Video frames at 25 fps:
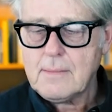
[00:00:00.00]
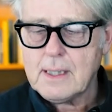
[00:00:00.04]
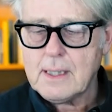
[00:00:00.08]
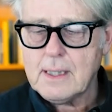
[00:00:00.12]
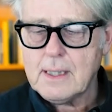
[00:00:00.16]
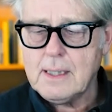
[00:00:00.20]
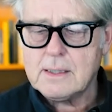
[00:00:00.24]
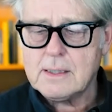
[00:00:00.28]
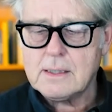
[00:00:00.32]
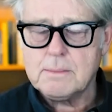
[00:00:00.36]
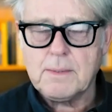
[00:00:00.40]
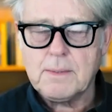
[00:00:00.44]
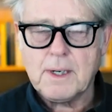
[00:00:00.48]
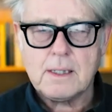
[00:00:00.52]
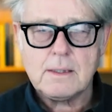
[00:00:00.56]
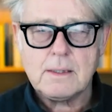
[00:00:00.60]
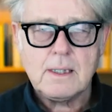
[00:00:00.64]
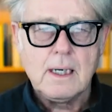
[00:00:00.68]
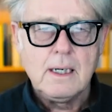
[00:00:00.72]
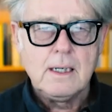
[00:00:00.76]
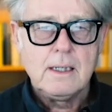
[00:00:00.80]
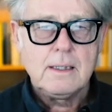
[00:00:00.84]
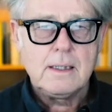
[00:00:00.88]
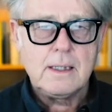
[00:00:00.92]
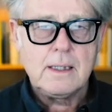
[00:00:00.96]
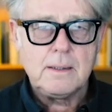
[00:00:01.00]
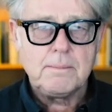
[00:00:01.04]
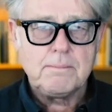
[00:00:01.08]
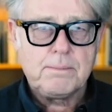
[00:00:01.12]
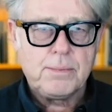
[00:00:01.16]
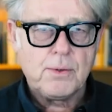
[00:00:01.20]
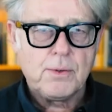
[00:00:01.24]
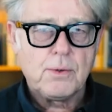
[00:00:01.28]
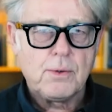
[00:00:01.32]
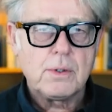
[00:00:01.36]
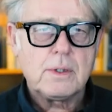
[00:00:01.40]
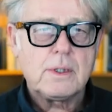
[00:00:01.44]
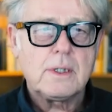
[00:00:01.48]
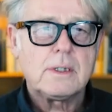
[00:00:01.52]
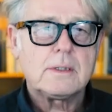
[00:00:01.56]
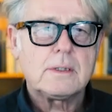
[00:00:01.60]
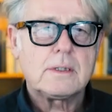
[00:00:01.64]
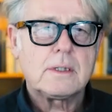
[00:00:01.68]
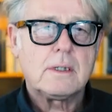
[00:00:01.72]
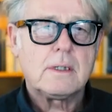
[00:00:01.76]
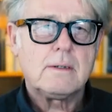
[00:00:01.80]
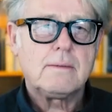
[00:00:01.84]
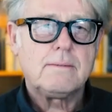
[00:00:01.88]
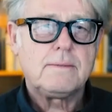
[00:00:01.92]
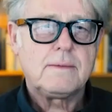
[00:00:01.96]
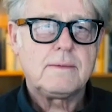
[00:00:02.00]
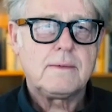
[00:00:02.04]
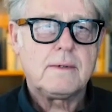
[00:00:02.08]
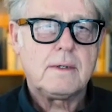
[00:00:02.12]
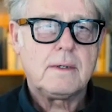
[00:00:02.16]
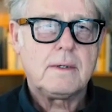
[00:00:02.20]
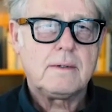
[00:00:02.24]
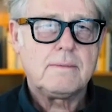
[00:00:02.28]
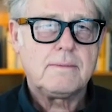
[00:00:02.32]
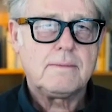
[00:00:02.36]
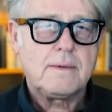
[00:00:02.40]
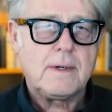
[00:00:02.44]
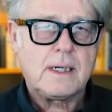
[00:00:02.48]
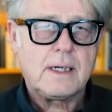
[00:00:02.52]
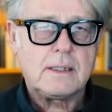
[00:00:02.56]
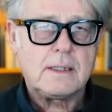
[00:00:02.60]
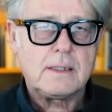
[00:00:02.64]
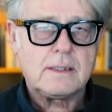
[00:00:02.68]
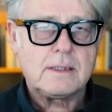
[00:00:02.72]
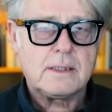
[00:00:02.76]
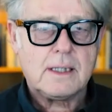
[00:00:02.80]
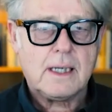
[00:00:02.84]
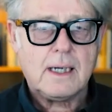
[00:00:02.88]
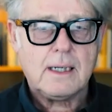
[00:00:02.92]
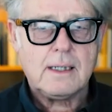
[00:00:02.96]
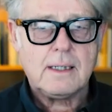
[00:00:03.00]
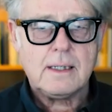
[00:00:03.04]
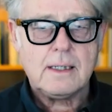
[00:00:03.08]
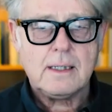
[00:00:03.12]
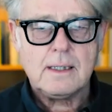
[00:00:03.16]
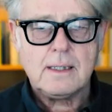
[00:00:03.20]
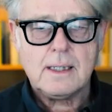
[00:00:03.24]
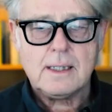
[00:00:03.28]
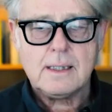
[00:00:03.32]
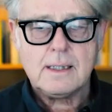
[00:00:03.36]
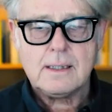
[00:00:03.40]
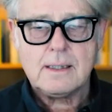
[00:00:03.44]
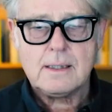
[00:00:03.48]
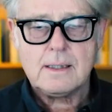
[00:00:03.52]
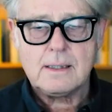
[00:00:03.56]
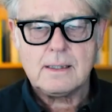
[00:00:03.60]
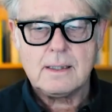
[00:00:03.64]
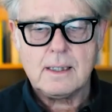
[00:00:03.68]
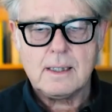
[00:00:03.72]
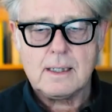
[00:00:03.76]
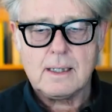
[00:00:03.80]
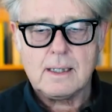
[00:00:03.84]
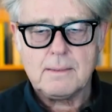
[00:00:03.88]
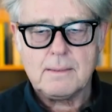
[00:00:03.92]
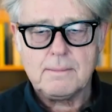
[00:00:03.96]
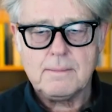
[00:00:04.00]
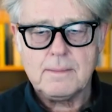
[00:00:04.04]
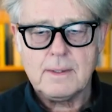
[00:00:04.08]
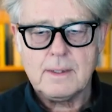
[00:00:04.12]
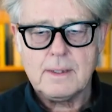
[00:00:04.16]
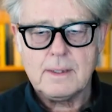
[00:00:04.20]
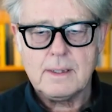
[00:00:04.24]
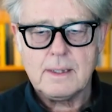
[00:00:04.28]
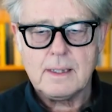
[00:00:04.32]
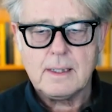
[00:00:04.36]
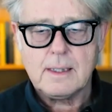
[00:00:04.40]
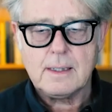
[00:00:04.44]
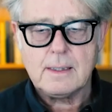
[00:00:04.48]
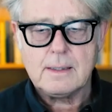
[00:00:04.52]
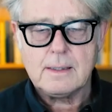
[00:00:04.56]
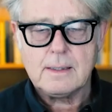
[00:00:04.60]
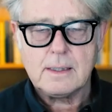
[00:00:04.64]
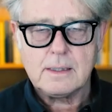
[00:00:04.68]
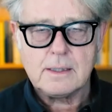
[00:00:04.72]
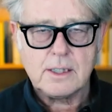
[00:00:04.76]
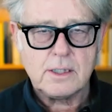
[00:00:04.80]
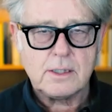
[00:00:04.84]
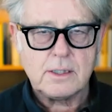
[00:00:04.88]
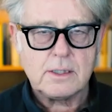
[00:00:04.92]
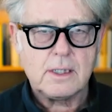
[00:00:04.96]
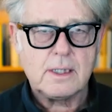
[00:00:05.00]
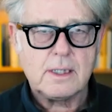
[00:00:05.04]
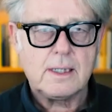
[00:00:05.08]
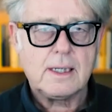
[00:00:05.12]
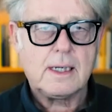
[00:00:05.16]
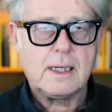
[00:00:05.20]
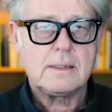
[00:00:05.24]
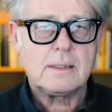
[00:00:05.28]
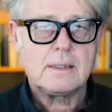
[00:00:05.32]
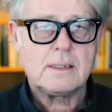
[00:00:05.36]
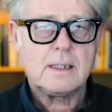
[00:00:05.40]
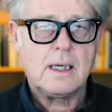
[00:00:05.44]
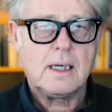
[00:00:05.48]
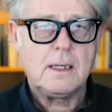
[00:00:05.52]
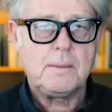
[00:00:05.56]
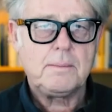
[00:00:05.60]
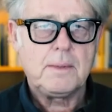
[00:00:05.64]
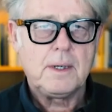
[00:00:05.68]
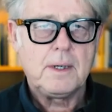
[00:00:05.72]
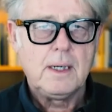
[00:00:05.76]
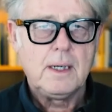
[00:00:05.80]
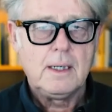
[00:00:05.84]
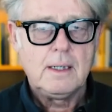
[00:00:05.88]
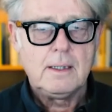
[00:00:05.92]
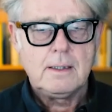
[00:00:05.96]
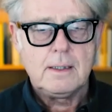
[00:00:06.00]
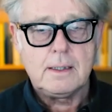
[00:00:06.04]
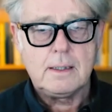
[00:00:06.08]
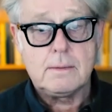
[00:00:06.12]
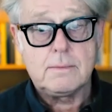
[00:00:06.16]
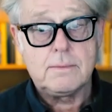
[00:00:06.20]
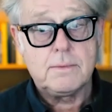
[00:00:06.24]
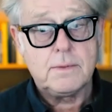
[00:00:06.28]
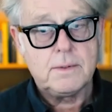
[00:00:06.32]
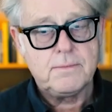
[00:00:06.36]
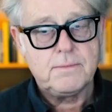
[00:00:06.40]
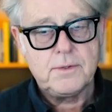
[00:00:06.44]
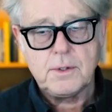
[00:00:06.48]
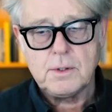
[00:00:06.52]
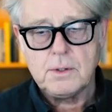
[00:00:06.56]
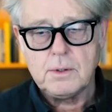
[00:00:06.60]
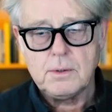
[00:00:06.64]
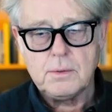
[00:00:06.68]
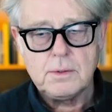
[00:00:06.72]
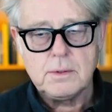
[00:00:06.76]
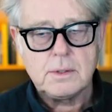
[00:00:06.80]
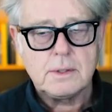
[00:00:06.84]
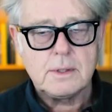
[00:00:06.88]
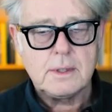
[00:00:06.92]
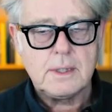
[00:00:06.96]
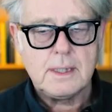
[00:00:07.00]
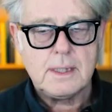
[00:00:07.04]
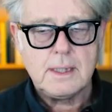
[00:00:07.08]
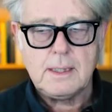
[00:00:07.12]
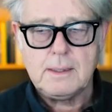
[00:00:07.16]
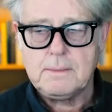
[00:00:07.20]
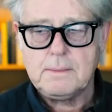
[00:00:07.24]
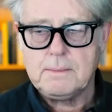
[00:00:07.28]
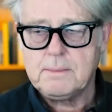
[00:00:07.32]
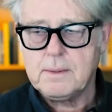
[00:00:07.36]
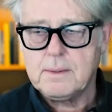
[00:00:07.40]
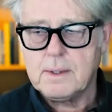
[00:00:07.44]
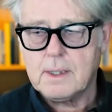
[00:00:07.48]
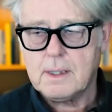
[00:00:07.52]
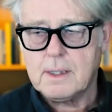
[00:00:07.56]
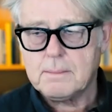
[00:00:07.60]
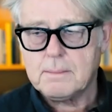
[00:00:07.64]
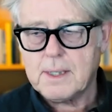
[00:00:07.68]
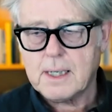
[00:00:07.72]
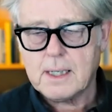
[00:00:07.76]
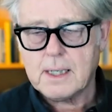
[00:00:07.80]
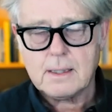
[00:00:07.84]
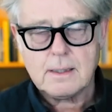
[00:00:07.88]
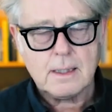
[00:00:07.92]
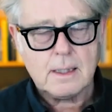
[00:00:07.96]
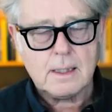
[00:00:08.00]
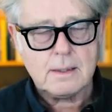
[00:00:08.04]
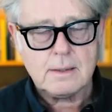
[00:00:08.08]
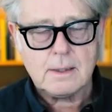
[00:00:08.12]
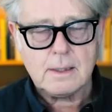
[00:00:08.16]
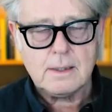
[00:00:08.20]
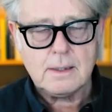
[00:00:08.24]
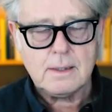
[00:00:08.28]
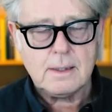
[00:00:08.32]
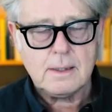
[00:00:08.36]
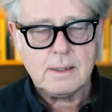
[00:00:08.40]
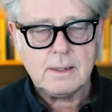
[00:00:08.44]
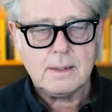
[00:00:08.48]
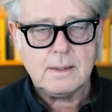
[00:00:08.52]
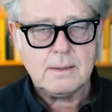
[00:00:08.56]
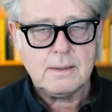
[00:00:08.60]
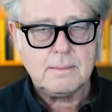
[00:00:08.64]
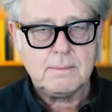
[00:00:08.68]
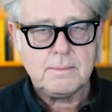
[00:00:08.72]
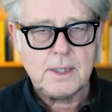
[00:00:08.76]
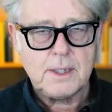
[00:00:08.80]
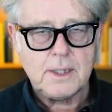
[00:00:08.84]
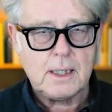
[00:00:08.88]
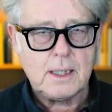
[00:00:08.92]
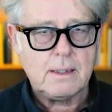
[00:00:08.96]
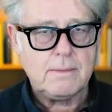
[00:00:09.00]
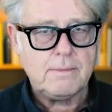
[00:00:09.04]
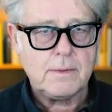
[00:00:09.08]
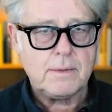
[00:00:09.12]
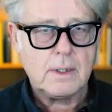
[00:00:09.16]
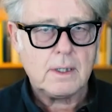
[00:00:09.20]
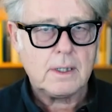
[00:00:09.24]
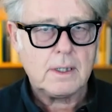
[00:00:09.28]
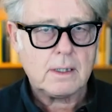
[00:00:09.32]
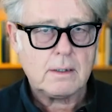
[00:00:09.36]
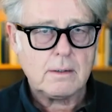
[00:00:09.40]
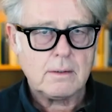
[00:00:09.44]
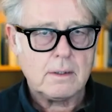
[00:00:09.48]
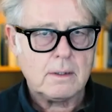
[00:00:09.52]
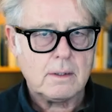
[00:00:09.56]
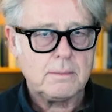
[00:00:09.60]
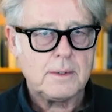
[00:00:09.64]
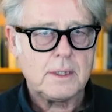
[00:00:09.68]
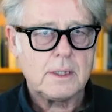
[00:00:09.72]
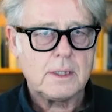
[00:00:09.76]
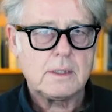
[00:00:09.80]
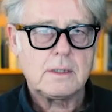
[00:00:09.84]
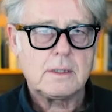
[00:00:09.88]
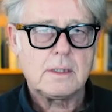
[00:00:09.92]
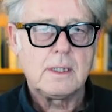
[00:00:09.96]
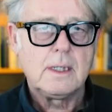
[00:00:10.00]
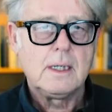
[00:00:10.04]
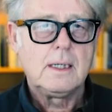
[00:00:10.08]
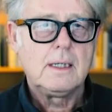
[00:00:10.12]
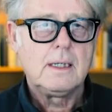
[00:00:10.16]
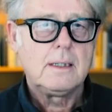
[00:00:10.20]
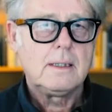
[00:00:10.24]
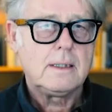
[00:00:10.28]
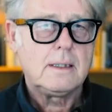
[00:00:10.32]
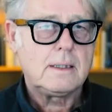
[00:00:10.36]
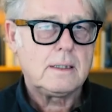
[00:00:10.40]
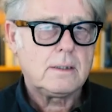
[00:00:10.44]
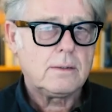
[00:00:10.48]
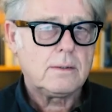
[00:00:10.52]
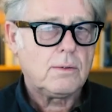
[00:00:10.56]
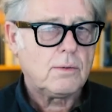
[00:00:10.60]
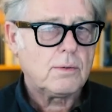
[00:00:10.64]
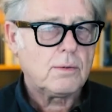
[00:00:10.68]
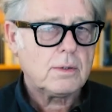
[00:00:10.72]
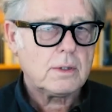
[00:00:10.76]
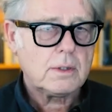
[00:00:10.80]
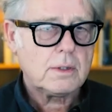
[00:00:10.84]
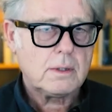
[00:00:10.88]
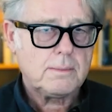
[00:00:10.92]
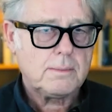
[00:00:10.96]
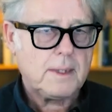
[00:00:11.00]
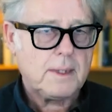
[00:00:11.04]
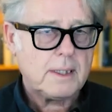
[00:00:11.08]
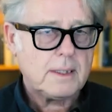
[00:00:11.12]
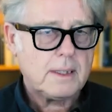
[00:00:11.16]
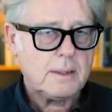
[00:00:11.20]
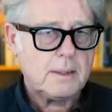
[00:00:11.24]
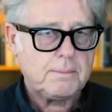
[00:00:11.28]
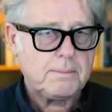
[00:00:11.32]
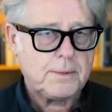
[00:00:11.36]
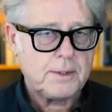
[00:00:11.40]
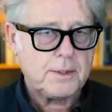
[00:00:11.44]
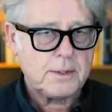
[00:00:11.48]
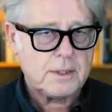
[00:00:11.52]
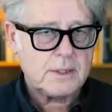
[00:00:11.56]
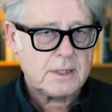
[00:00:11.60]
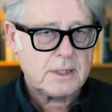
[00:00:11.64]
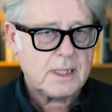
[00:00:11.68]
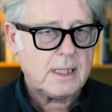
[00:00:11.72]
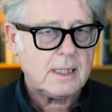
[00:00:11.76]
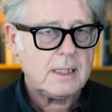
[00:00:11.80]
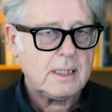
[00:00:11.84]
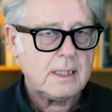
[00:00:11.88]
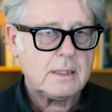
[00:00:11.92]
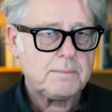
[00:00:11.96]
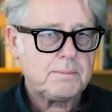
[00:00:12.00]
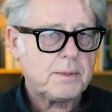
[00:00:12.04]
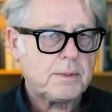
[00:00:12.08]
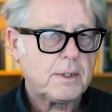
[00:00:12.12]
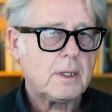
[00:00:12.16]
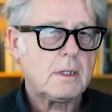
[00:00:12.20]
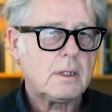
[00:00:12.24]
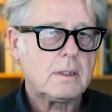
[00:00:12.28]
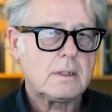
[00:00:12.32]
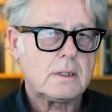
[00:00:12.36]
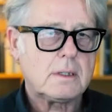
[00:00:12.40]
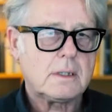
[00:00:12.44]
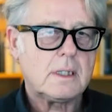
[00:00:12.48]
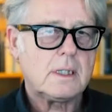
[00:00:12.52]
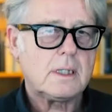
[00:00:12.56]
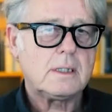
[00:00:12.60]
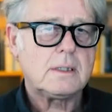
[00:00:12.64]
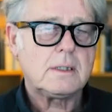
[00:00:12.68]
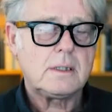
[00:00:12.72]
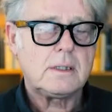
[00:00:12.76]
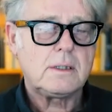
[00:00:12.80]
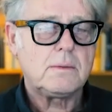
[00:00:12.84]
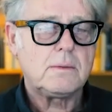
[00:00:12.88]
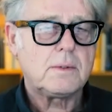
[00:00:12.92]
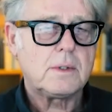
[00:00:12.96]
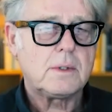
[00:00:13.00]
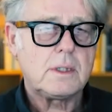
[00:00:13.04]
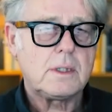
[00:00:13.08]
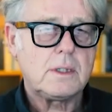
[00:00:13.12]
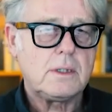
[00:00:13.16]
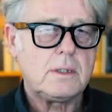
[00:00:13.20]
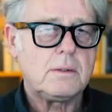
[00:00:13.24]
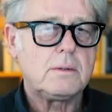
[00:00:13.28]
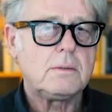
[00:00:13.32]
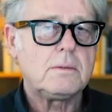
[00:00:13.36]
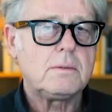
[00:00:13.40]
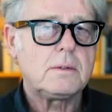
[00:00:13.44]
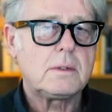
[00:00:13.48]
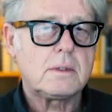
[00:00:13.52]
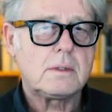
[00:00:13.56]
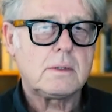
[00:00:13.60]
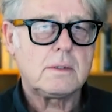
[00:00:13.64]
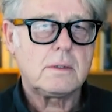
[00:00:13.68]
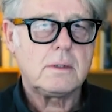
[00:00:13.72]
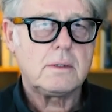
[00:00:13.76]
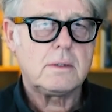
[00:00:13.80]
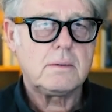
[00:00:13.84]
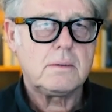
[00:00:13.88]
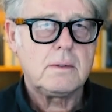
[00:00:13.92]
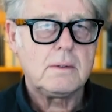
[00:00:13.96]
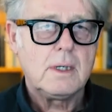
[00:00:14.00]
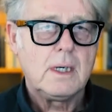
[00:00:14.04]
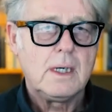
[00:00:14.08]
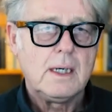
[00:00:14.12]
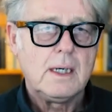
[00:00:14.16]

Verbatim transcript: it's about the importance of of understanding that um, uh, decision landscape. It reviews the uh, background in in behavioral economics. It talks about the precise process you want to use to